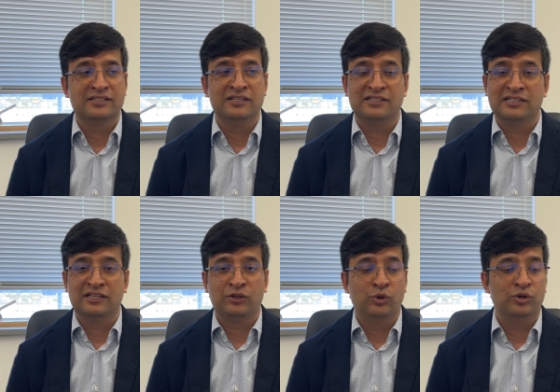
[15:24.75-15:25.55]
such as the
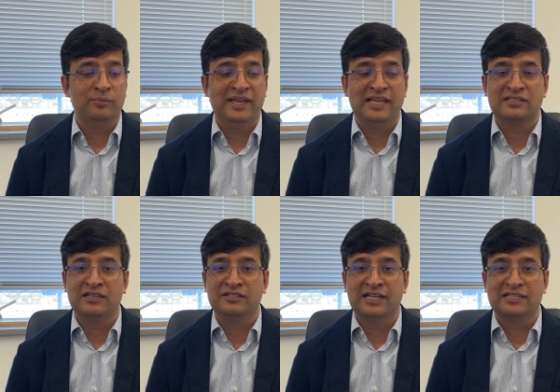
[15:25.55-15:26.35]
code base,
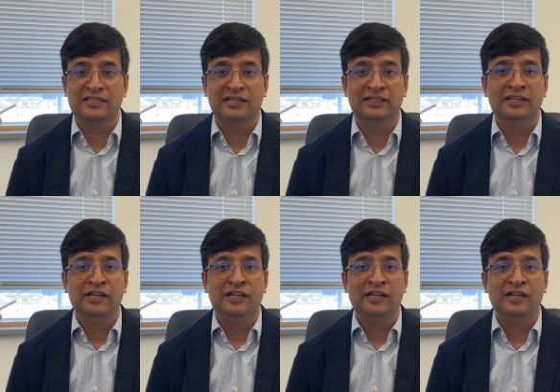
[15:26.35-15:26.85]
such as the